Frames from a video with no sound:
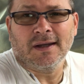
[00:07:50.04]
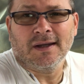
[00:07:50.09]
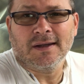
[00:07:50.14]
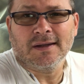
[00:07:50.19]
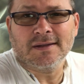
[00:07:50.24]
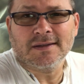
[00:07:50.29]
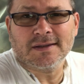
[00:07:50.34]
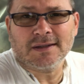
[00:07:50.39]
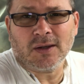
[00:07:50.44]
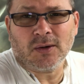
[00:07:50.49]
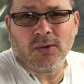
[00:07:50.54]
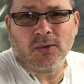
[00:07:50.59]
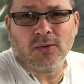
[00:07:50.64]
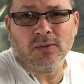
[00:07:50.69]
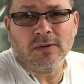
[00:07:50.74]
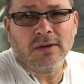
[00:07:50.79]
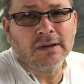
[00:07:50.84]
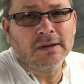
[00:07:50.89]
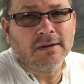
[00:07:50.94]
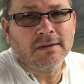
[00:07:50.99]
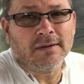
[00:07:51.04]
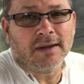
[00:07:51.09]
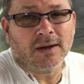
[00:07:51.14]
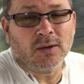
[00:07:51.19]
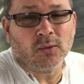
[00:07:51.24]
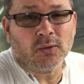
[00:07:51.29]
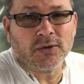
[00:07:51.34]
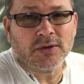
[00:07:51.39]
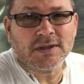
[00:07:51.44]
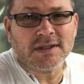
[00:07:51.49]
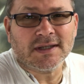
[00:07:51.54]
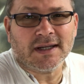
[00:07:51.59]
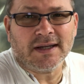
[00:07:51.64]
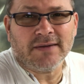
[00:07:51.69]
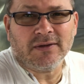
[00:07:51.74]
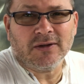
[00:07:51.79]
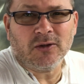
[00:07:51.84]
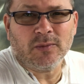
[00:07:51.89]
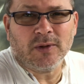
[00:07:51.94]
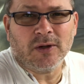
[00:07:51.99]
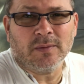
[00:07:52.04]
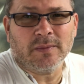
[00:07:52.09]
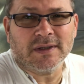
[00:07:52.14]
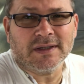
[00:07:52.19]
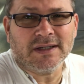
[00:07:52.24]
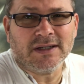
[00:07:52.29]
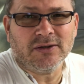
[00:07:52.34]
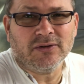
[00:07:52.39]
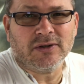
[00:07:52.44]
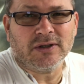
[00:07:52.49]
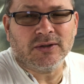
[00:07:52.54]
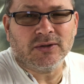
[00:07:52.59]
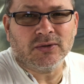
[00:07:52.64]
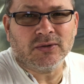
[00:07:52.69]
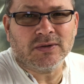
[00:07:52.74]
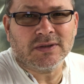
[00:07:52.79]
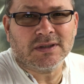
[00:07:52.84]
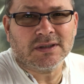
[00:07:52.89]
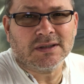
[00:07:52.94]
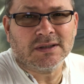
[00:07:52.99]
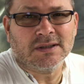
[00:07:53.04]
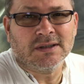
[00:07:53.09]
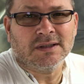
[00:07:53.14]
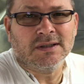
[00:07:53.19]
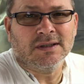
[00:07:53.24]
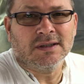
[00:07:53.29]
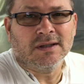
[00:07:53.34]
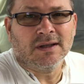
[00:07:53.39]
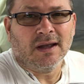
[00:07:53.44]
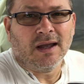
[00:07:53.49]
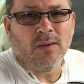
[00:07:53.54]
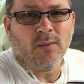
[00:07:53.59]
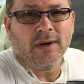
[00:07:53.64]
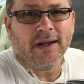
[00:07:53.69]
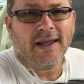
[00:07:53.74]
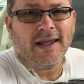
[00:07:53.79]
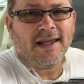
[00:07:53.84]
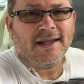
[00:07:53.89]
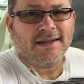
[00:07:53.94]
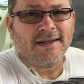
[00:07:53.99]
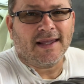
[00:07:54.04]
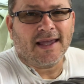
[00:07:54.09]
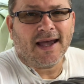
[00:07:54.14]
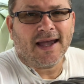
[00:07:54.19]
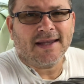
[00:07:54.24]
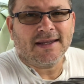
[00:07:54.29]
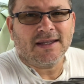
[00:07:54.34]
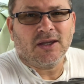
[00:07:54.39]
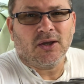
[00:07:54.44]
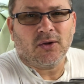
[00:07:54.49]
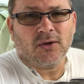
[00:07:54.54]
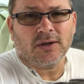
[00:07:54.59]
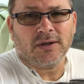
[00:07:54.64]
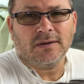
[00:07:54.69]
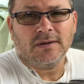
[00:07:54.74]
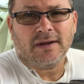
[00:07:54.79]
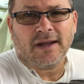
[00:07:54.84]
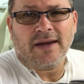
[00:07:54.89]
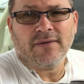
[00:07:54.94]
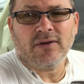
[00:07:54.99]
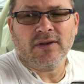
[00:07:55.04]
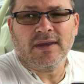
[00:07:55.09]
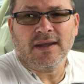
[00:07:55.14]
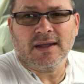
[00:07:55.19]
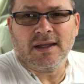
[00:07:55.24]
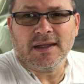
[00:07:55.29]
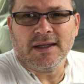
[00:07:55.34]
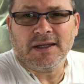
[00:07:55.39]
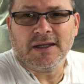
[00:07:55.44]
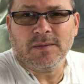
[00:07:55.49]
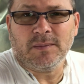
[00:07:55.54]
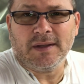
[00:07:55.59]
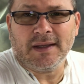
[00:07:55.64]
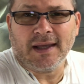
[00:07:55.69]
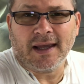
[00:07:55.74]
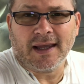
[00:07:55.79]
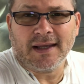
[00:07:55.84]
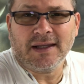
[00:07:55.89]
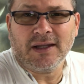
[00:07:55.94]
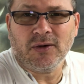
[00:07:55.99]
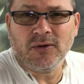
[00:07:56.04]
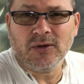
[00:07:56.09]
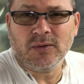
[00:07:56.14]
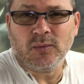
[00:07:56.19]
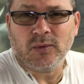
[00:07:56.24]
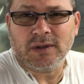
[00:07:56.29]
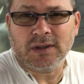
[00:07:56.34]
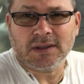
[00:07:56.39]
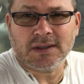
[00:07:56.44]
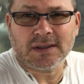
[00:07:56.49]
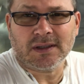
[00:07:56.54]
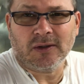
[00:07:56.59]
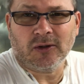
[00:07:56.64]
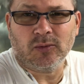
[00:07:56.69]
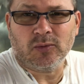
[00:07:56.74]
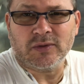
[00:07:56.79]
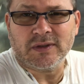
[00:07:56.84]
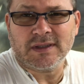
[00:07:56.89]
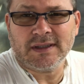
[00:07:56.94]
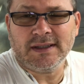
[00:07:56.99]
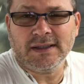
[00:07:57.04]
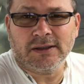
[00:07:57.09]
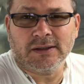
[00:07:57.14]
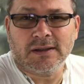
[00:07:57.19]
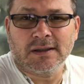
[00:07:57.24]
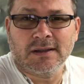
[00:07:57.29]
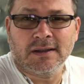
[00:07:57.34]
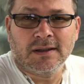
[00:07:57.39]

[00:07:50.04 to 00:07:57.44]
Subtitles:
So in order to save a little bit on materials, I went ahead and guide coated everything that needed to be guide coated with this global sealer.